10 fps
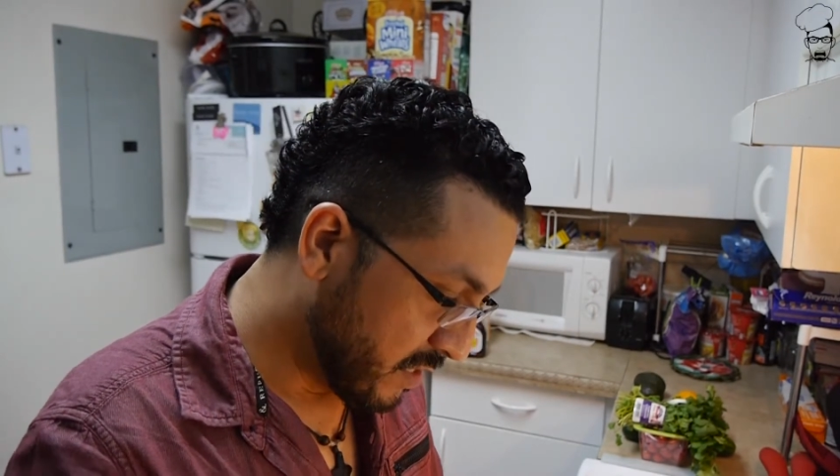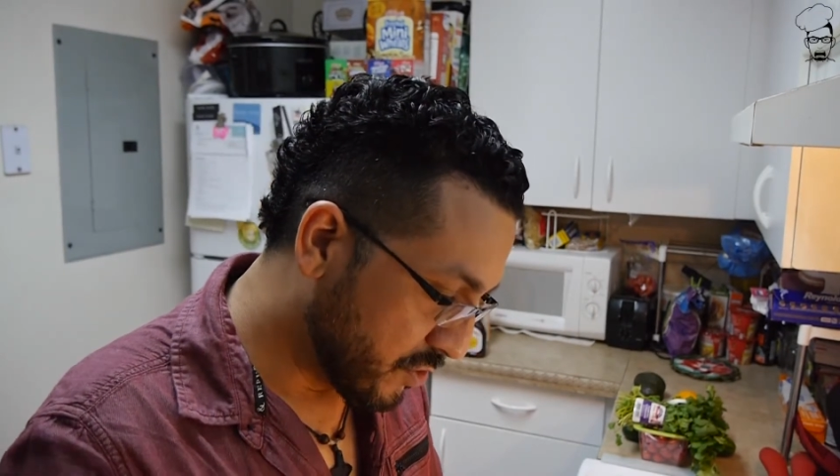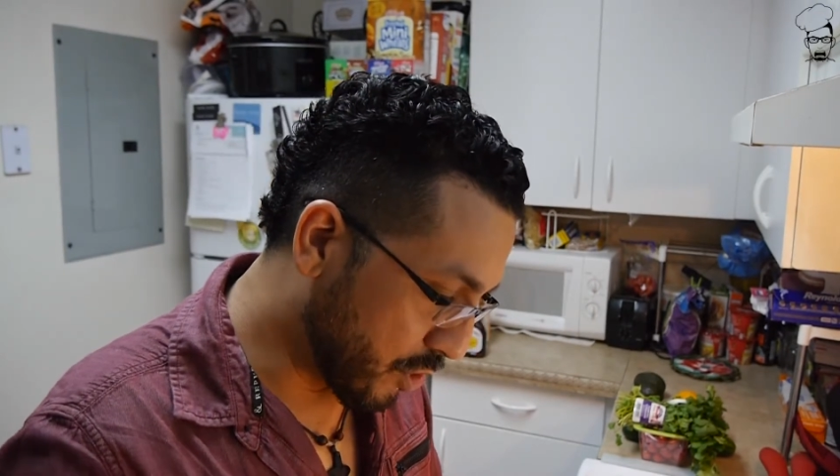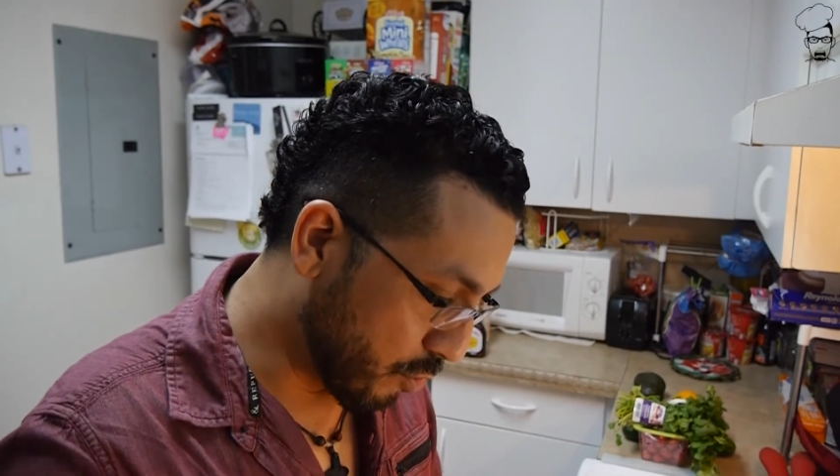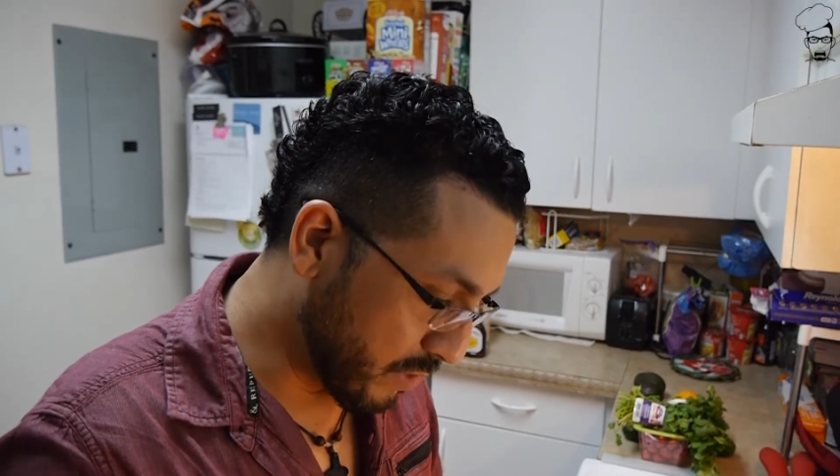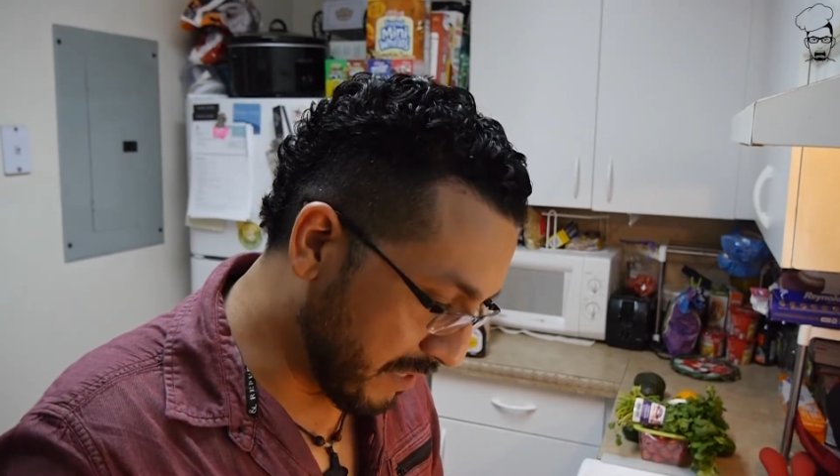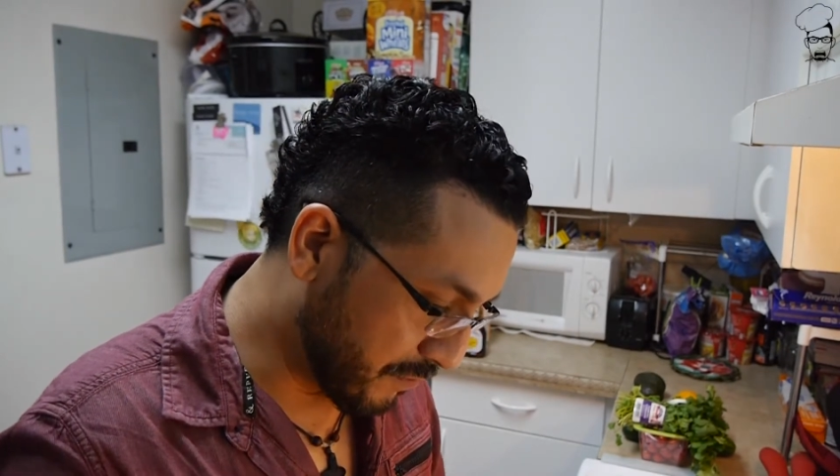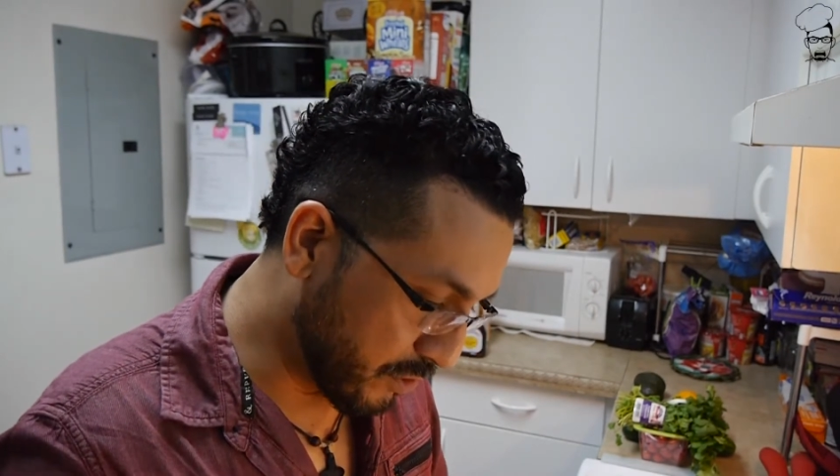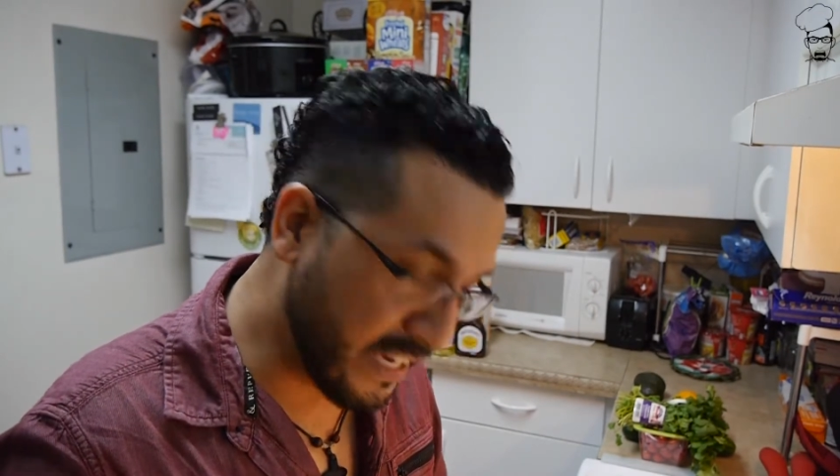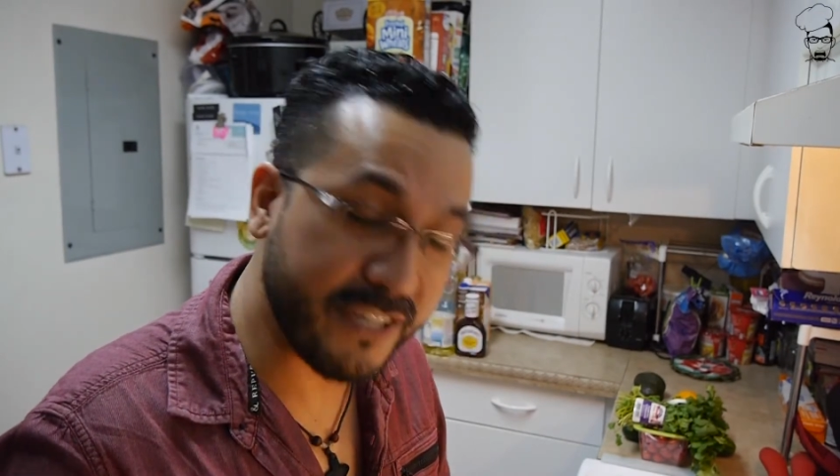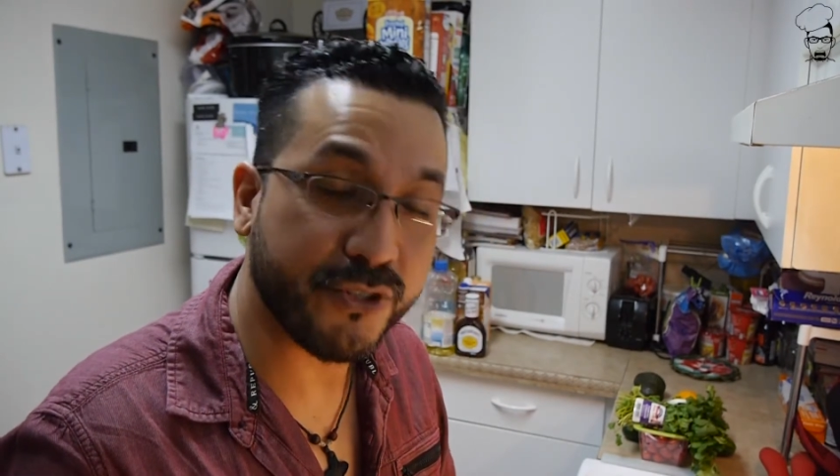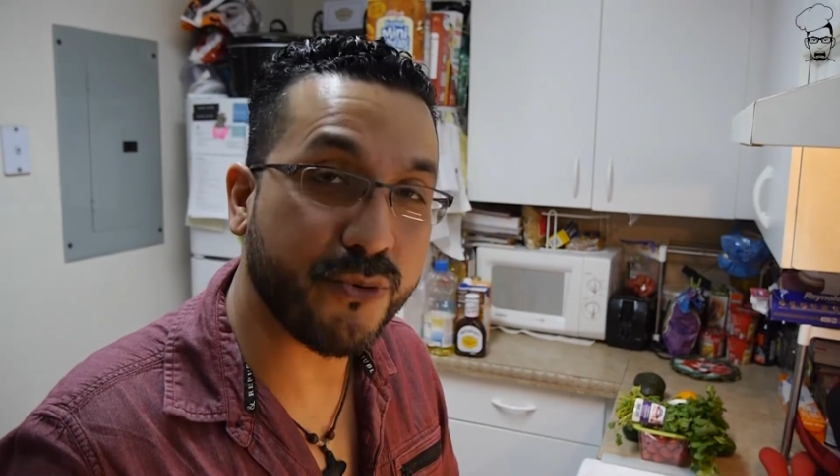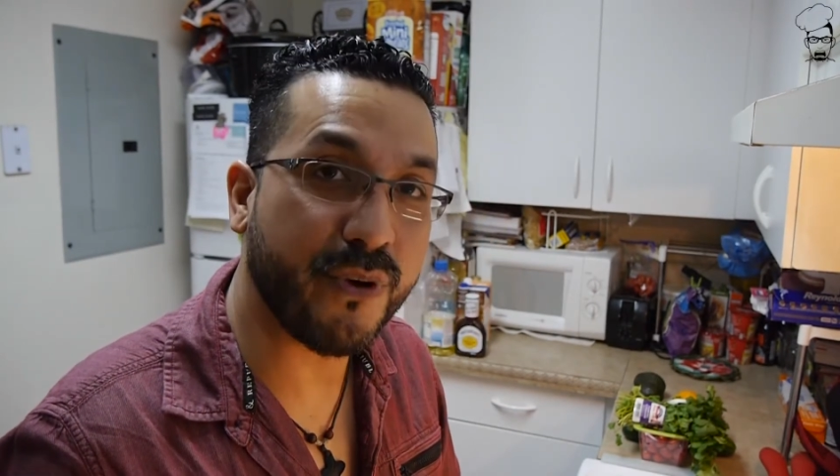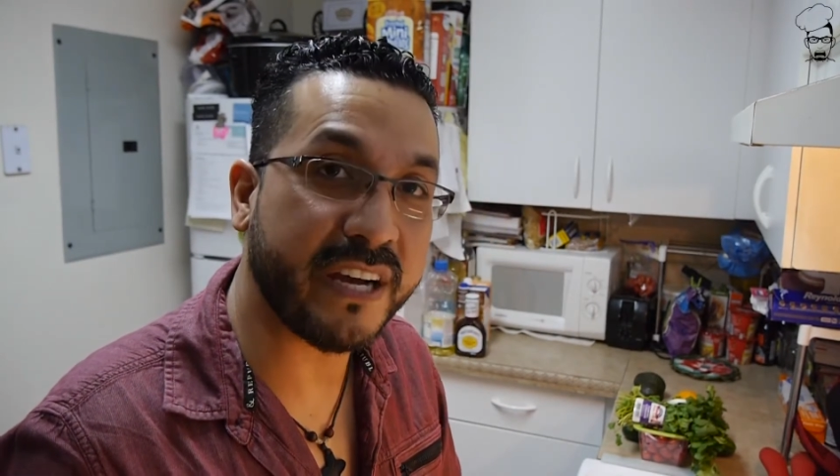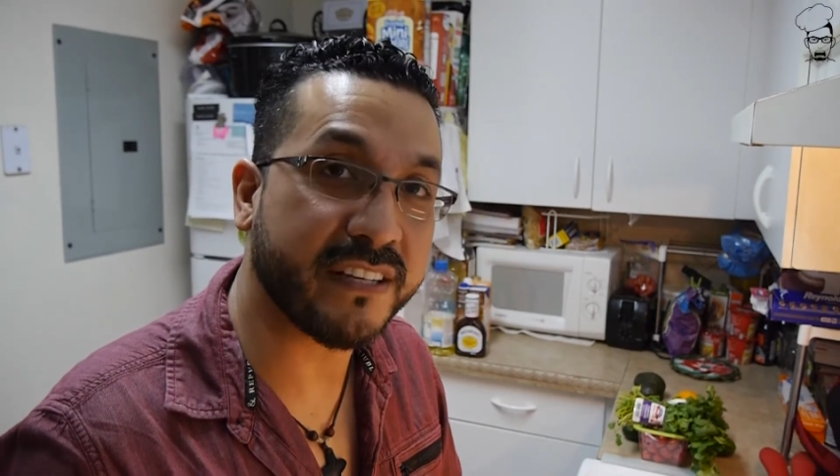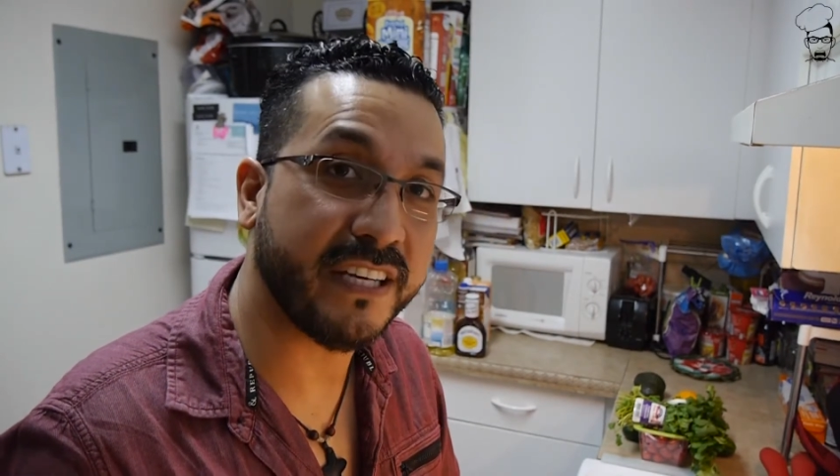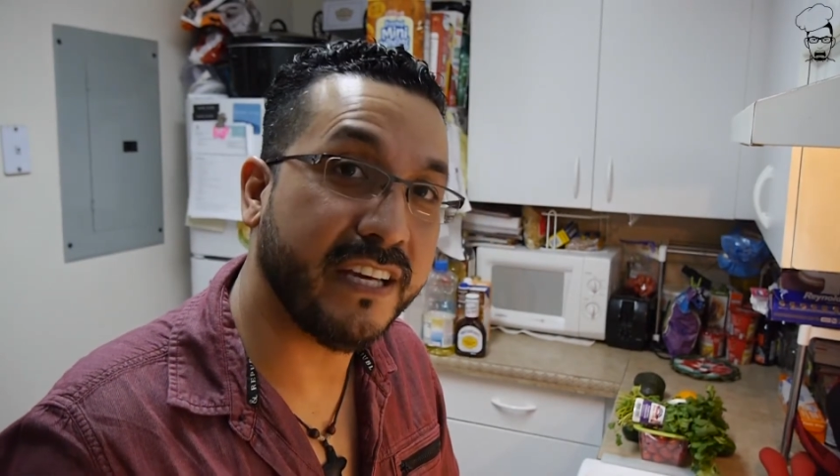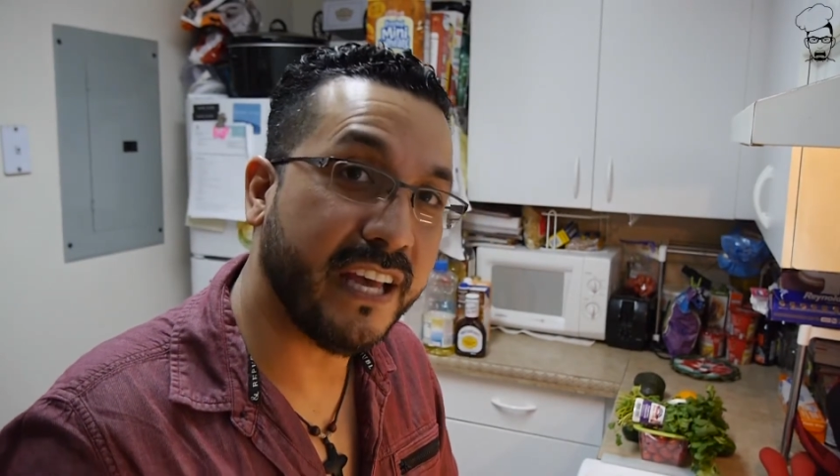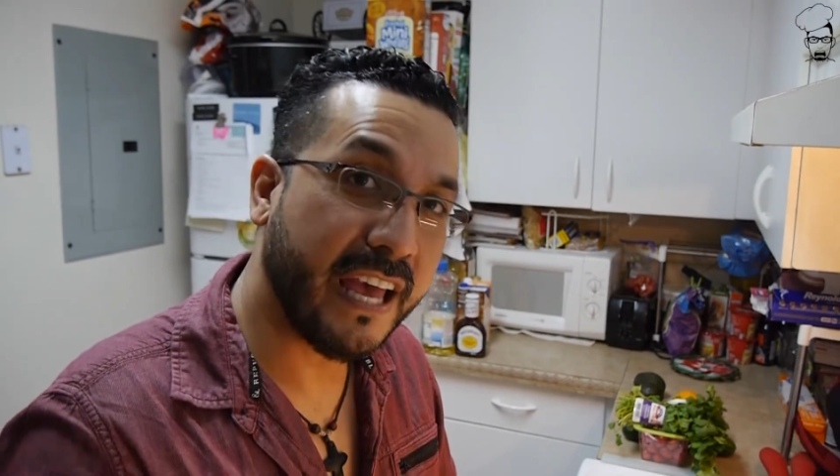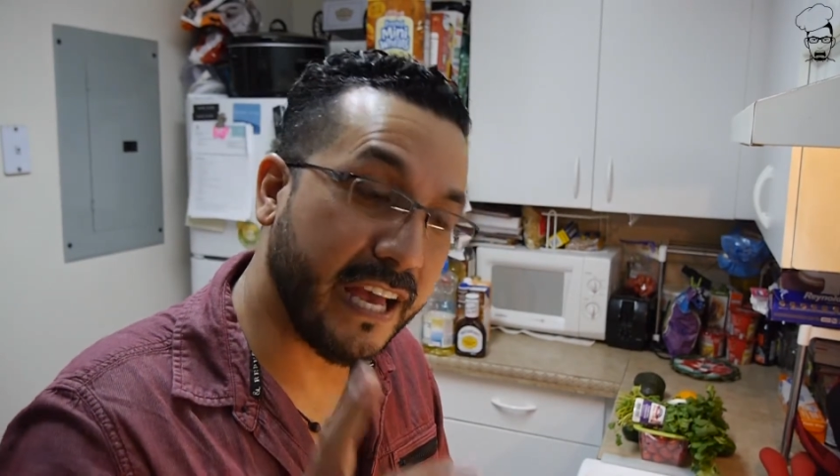So if you guess correctly